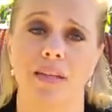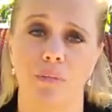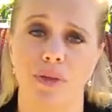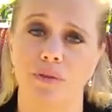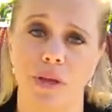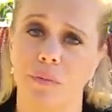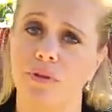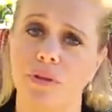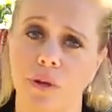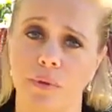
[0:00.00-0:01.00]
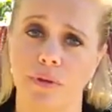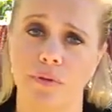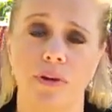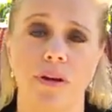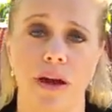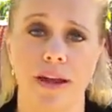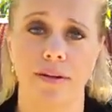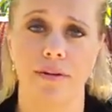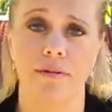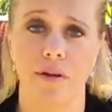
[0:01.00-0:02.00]

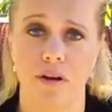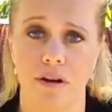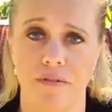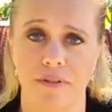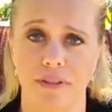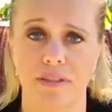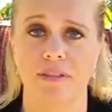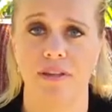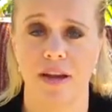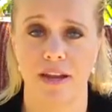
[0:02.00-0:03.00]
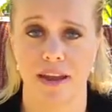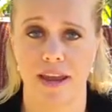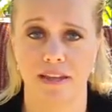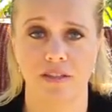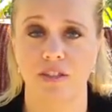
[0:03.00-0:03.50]
www.geigerlawoffice.net,